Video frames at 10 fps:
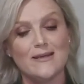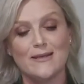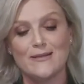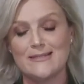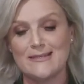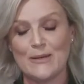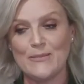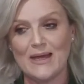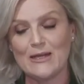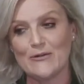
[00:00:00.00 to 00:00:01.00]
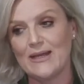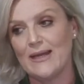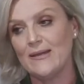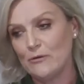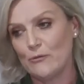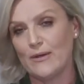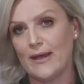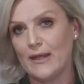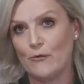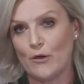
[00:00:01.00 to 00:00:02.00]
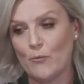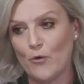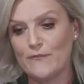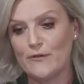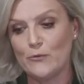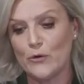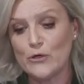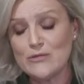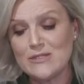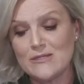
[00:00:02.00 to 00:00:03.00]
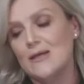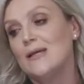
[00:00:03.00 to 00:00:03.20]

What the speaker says: the same colour again, creating your own white for your walls.